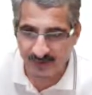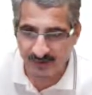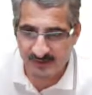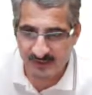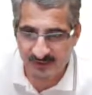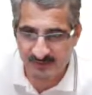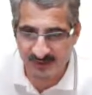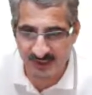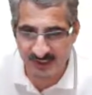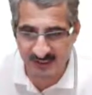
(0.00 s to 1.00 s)

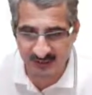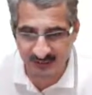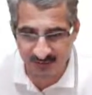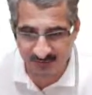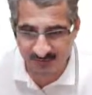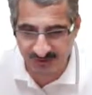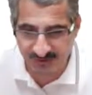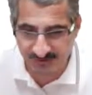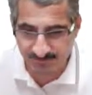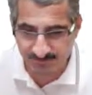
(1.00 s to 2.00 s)
subtract
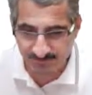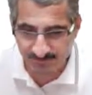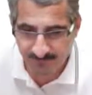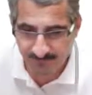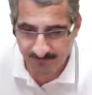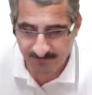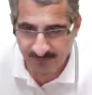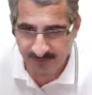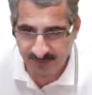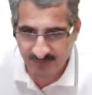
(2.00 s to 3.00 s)
30
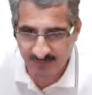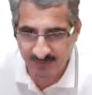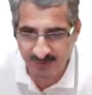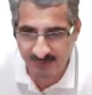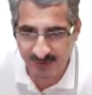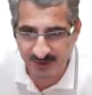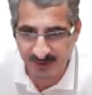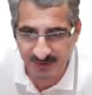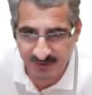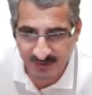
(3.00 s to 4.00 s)
from
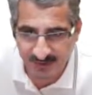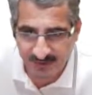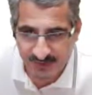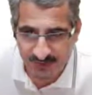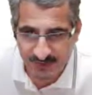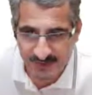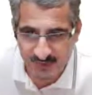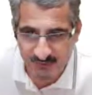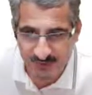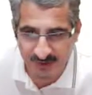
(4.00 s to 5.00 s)
here, so this
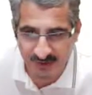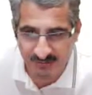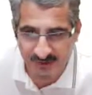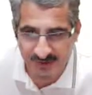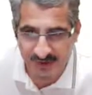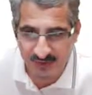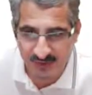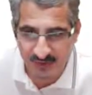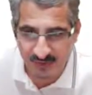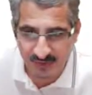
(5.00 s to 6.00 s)
will become
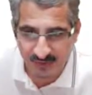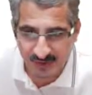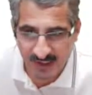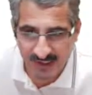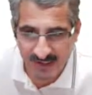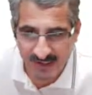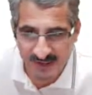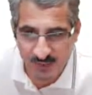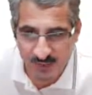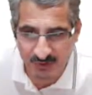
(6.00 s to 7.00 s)
0, and this
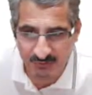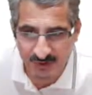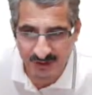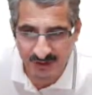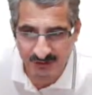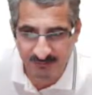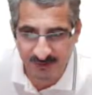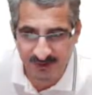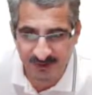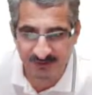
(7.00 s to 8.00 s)
will be the
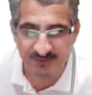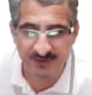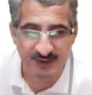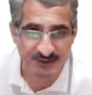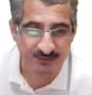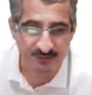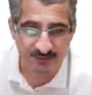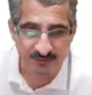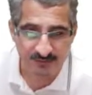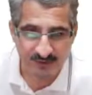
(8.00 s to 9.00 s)
departing variable.
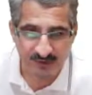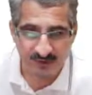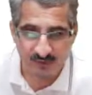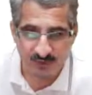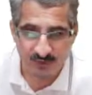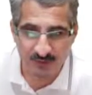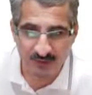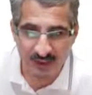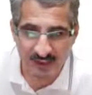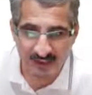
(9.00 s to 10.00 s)
We will
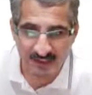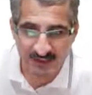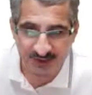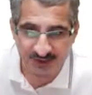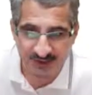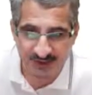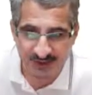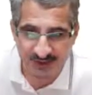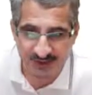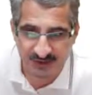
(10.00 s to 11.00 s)
add 30
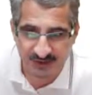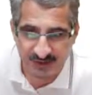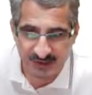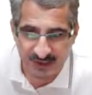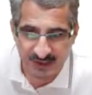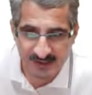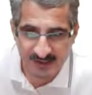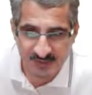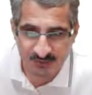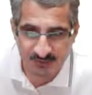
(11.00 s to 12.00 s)
here, and
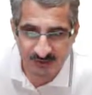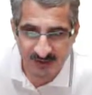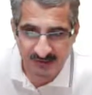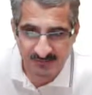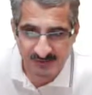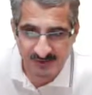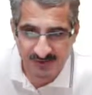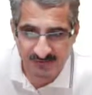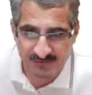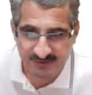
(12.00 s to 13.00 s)
this will become
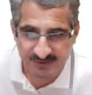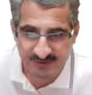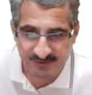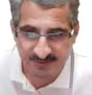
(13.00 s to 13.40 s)
70.